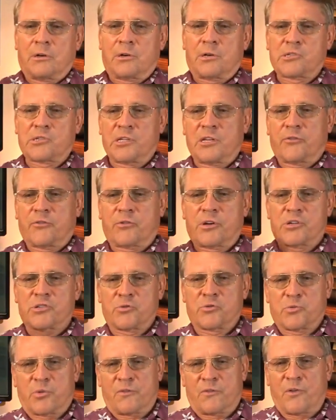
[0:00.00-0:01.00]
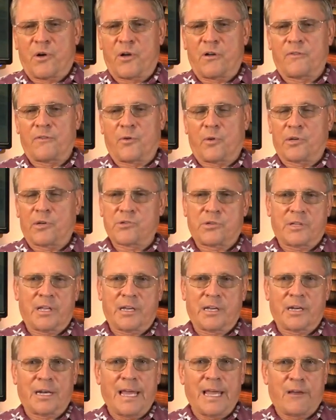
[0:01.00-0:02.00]
to see if Christians would fall for it so
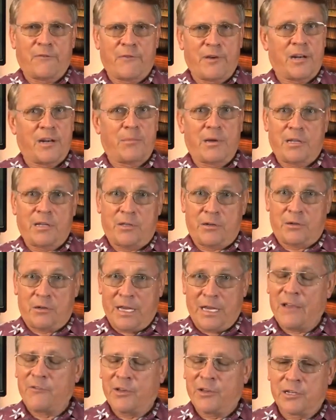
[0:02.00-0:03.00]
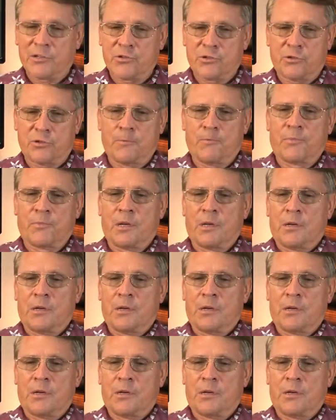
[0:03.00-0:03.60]
they could laugh at them, and they're laughing at you.